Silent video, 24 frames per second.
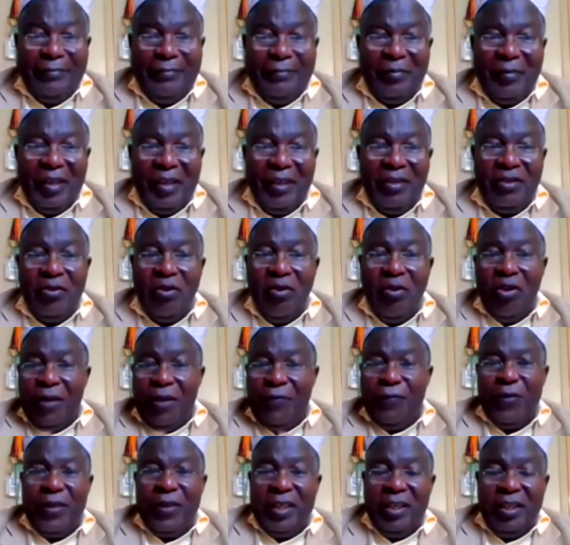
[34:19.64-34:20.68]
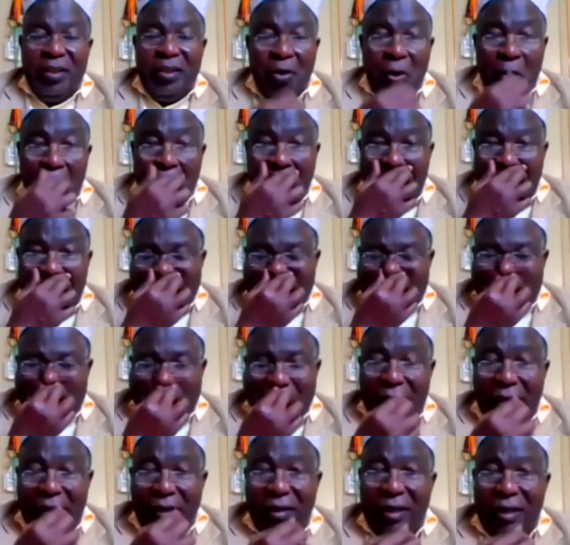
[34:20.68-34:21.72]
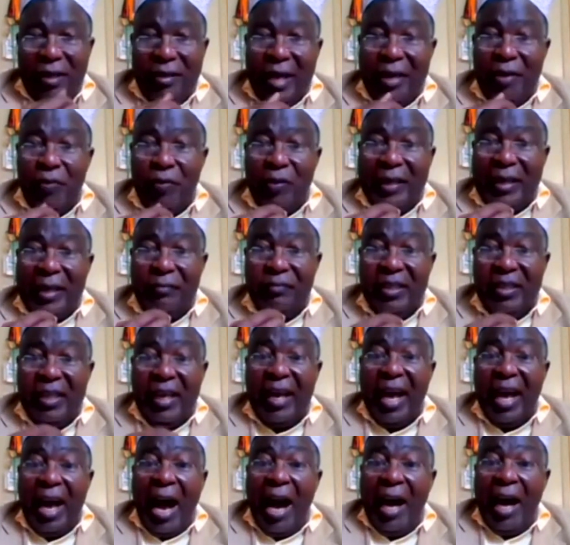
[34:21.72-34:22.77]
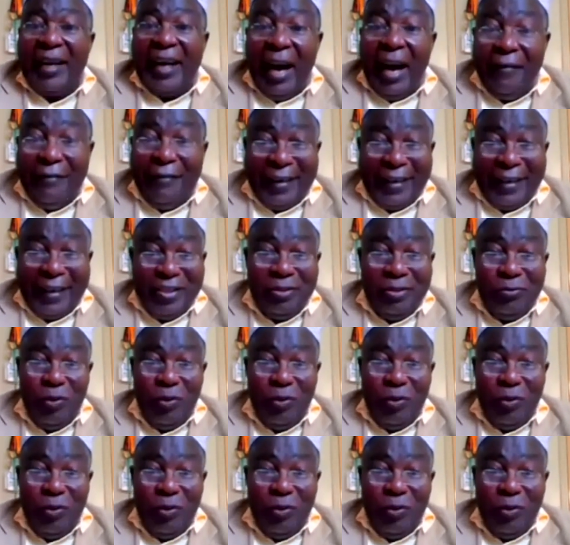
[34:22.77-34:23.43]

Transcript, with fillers: So if we do that, eh, then we can say coverage.